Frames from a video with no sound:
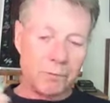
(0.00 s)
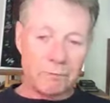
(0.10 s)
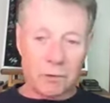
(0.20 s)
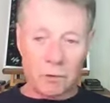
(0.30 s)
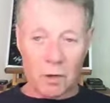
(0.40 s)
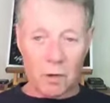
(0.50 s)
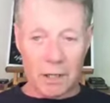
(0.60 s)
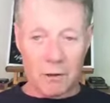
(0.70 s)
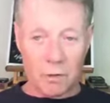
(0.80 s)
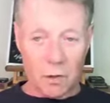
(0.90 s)
quote
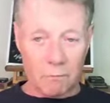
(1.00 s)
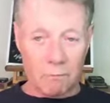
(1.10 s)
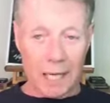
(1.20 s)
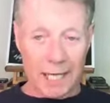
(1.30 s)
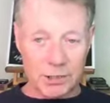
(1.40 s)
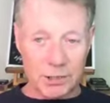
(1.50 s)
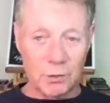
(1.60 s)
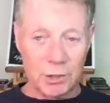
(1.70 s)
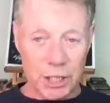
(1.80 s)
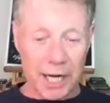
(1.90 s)
unquote
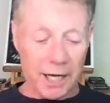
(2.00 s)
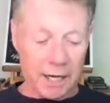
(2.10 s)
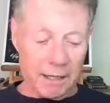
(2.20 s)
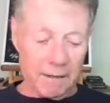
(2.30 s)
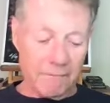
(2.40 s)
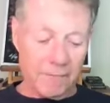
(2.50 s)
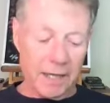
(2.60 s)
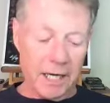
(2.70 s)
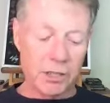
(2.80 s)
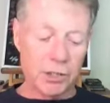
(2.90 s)
blastogenic
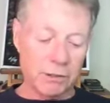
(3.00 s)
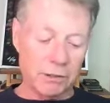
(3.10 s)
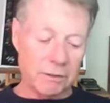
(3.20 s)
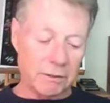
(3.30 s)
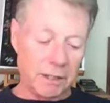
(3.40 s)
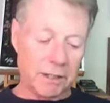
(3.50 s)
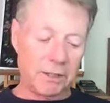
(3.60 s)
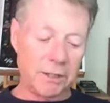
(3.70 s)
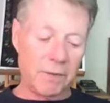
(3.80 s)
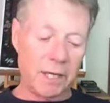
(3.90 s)
agent into
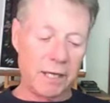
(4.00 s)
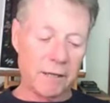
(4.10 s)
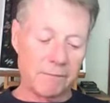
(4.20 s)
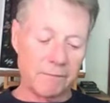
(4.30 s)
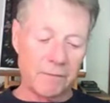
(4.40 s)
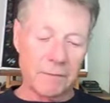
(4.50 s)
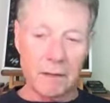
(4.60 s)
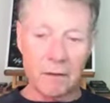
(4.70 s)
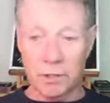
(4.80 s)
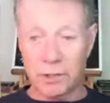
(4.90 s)
the medium
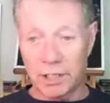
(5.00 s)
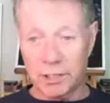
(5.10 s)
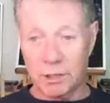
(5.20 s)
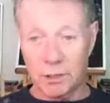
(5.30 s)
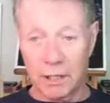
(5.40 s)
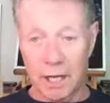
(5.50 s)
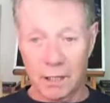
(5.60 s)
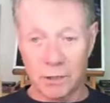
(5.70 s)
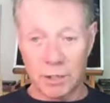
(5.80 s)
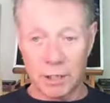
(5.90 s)
when tested on
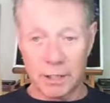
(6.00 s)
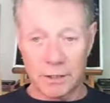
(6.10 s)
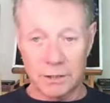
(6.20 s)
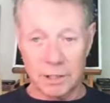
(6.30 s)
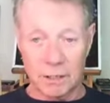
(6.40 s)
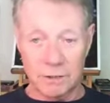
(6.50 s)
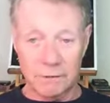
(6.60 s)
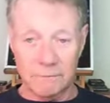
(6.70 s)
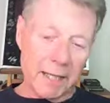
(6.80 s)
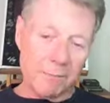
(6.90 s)
allogeneic
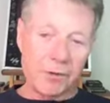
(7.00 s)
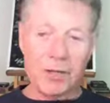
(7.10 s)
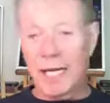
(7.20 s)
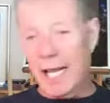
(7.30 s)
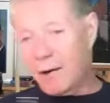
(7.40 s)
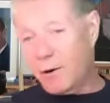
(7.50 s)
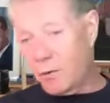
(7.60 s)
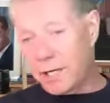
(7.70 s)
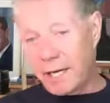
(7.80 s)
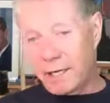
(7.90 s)
cells. But they had no
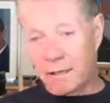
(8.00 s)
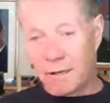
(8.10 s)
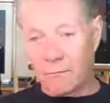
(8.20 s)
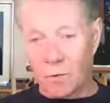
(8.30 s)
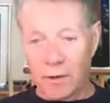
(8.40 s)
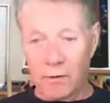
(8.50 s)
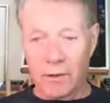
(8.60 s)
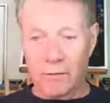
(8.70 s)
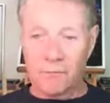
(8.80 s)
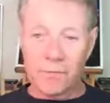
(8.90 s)
data on
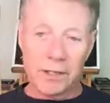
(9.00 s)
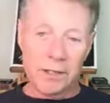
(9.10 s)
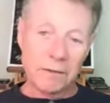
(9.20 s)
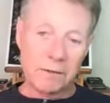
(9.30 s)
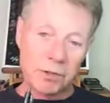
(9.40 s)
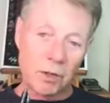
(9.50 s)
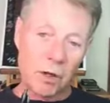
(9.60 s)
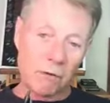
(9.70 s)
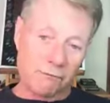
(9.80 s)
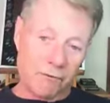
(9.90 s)
whether the
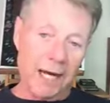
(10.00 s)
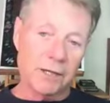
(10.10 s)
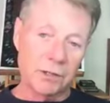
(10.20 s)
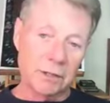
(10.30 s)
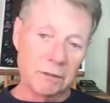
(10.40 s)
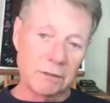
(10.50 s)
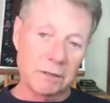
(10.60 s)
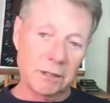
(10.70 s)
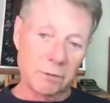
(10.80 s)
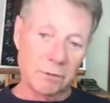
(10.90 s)
so-called factor that